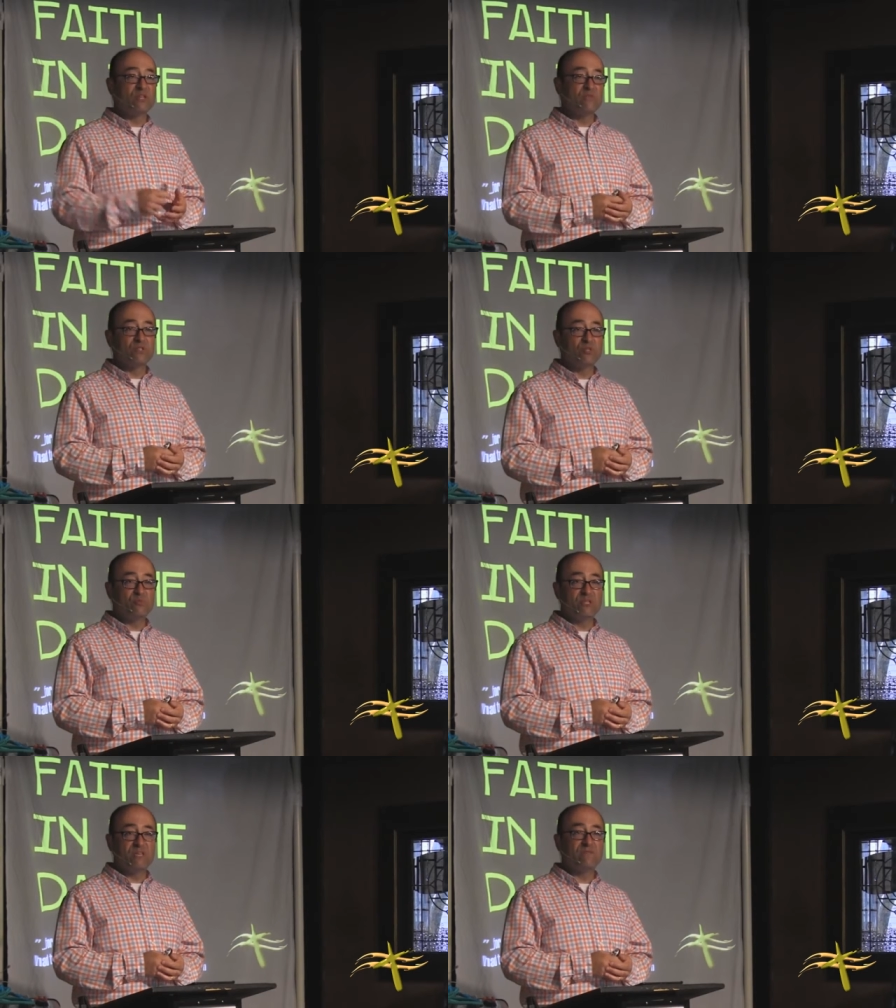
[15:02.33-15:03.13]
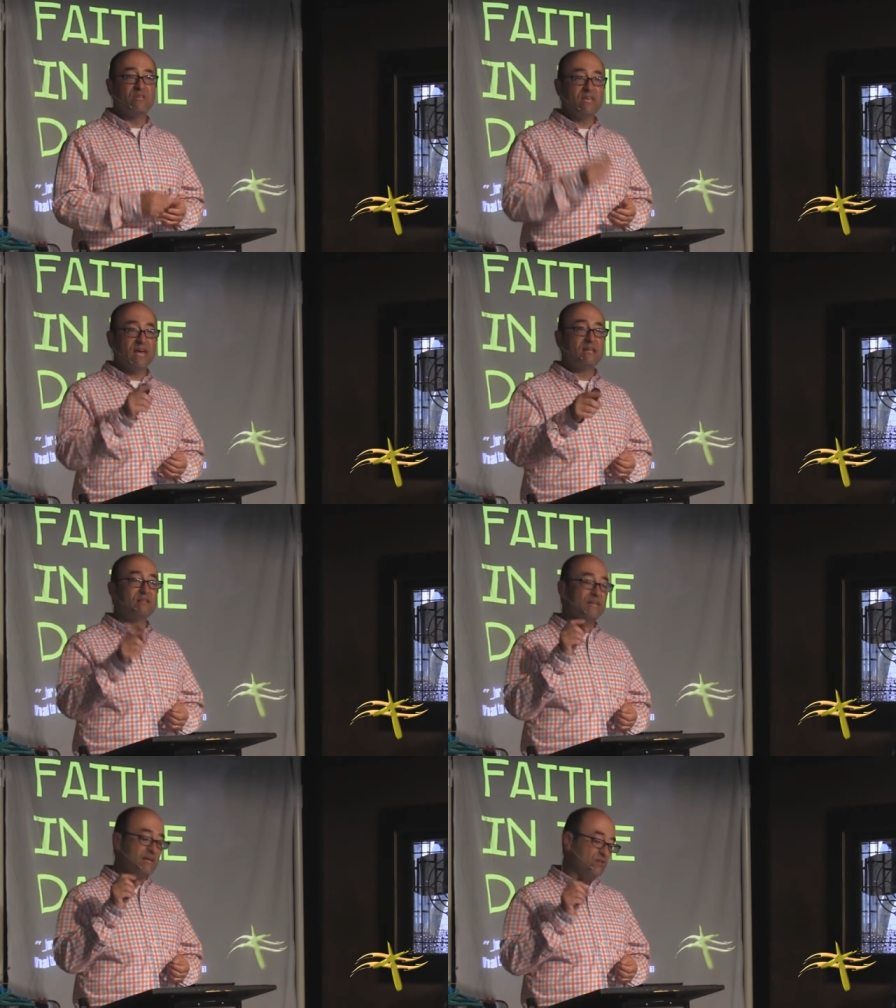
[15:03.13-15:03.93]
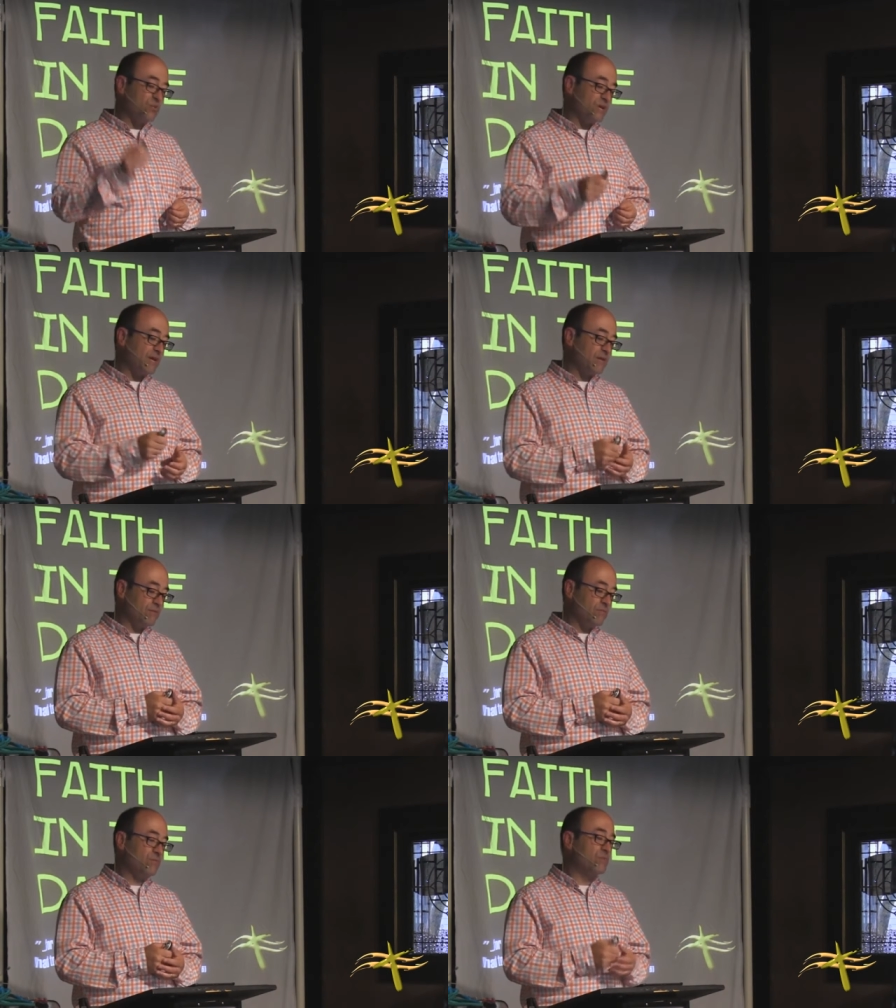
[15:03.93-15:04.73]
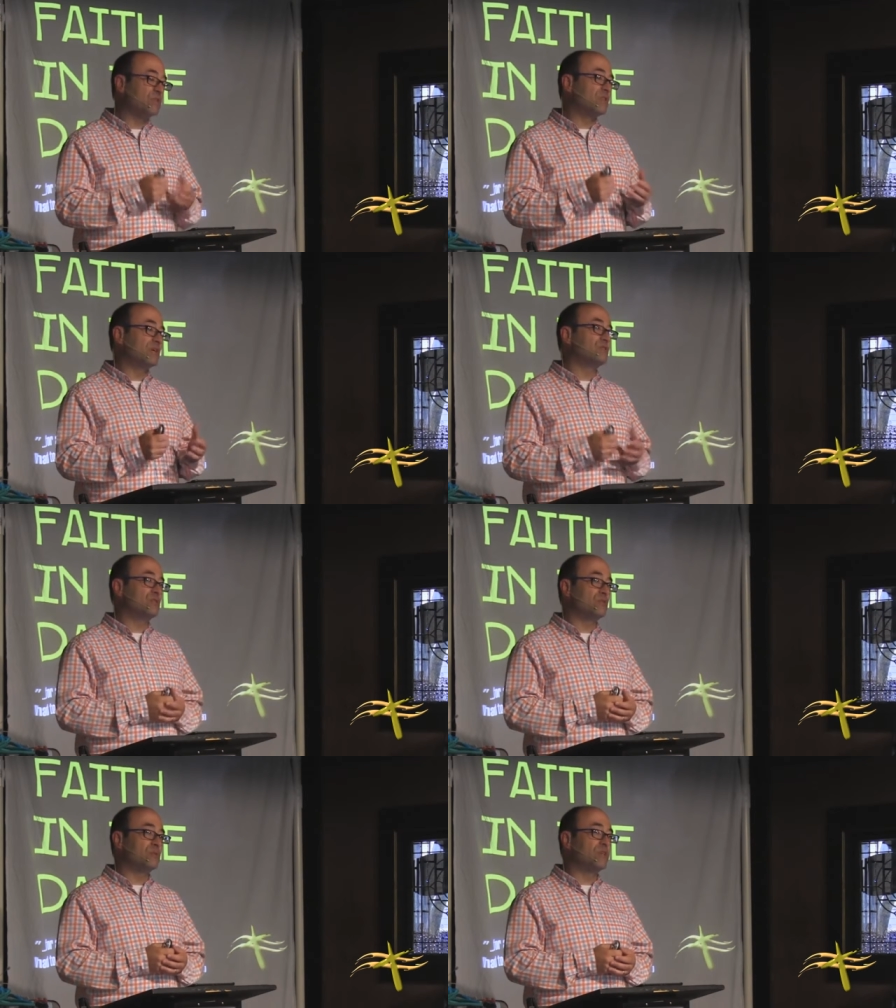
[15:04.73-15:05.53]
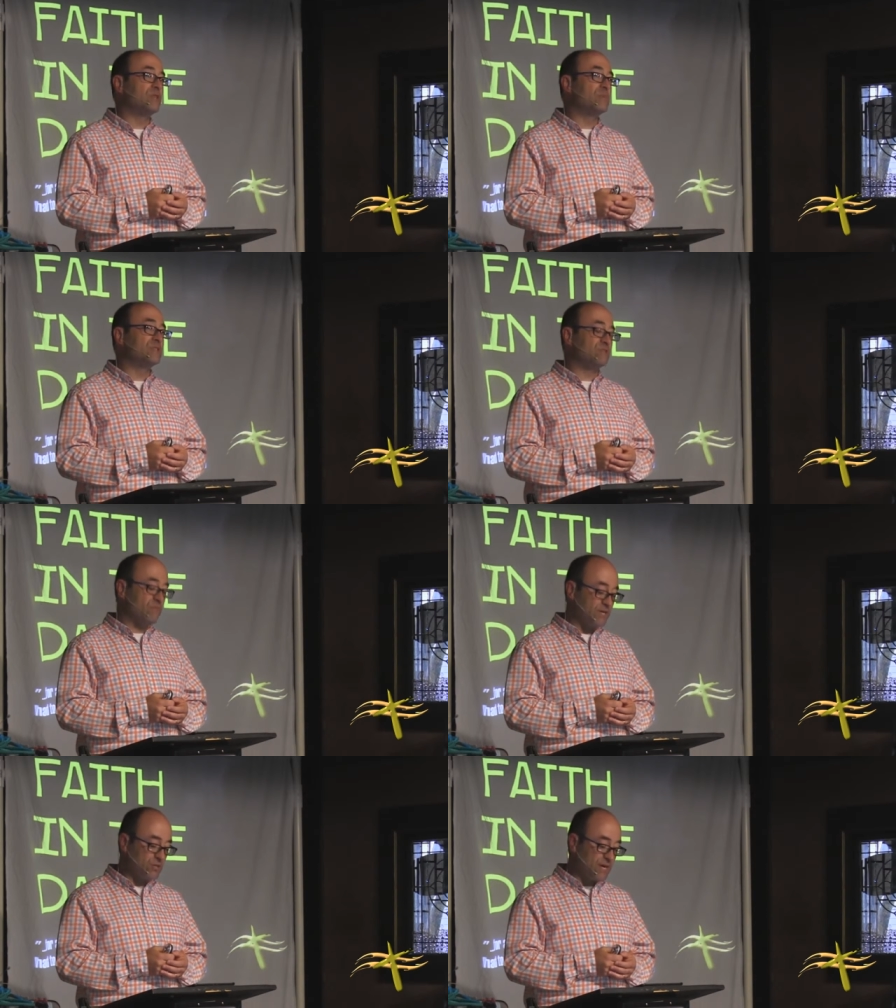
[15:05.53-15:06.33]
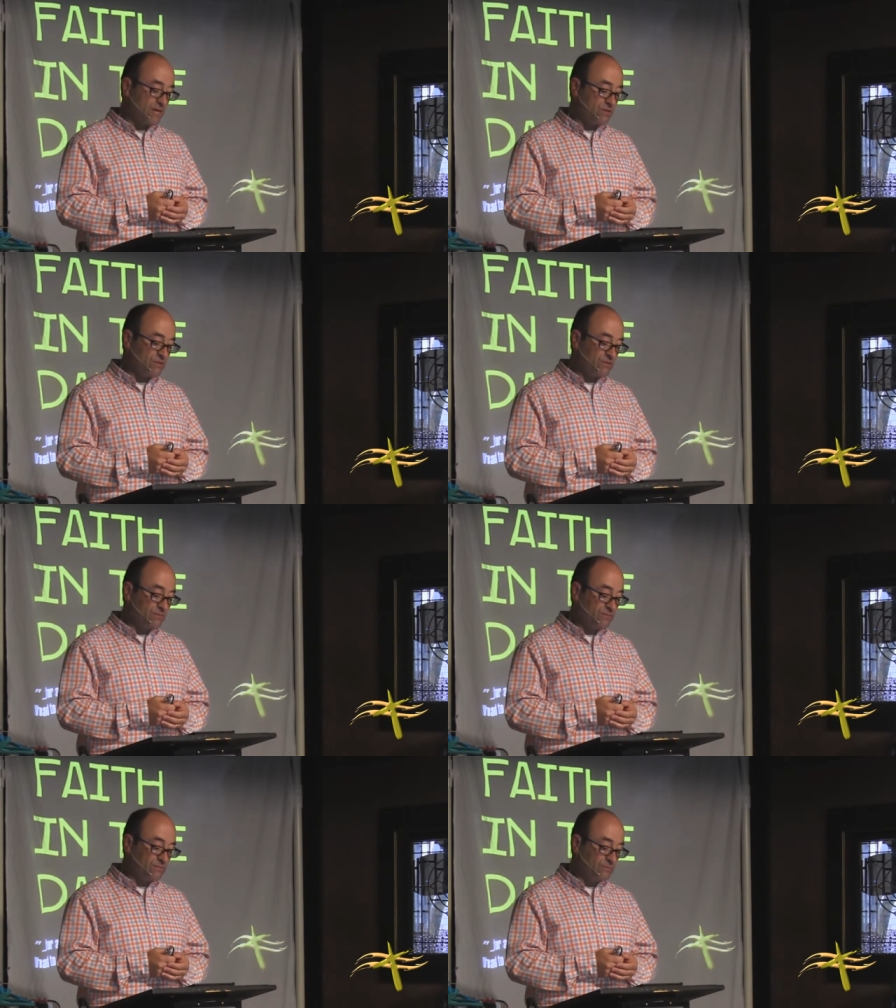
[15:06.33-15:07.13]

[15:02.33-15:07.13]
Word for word: to believe what you believe, and yet that is what I would cling to in the midst of my trials.